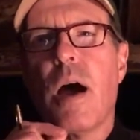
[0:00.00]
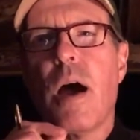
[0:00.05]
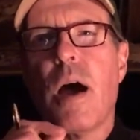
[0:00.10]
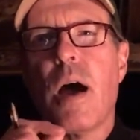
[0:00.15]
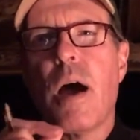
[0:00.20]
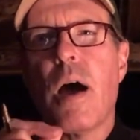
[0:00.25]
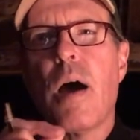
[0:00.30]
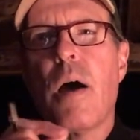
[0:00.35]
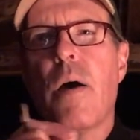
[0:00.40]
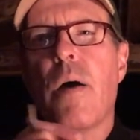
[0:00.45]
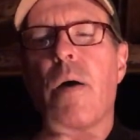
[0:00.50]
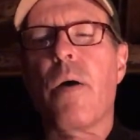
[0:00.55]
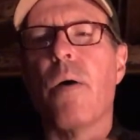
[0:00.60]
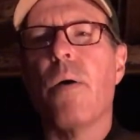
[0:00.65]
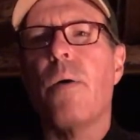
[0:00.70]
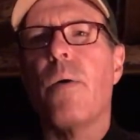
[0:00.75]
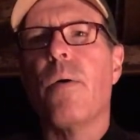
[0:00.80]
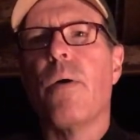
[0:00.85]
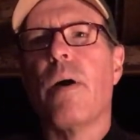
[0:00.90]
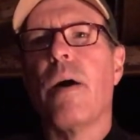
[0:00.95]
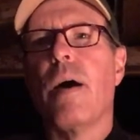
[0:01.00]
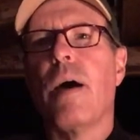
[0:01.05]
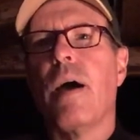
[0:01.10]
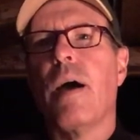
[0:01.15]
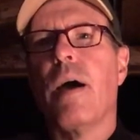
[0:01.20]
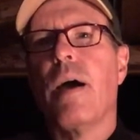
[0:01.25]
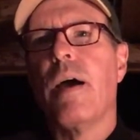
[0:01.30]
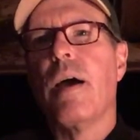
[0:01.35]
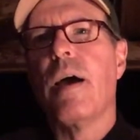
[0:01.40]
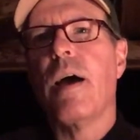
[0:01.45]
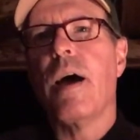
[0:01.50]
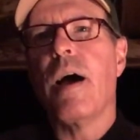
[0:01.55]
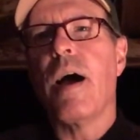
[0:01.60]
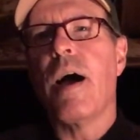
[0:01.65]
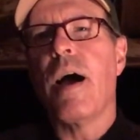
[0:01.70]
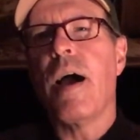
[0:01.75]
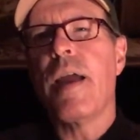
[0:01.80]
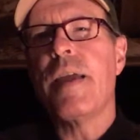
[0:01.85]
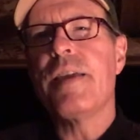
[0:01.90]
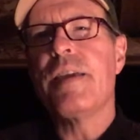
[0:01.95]
oh,
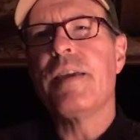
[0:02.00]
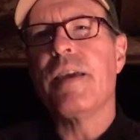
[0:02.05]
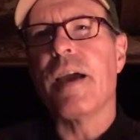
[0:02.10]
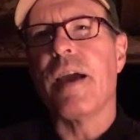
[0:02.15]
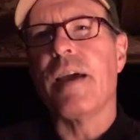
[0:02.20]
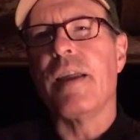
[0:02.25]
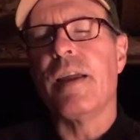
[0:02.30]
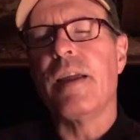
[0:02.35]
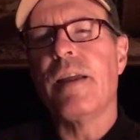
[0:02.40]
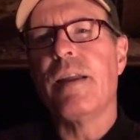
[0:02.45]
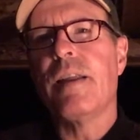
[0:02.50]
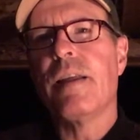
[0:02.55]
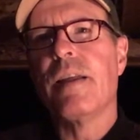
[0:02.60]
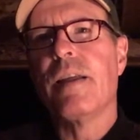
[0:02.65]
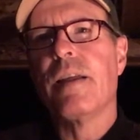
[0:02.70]
I get it.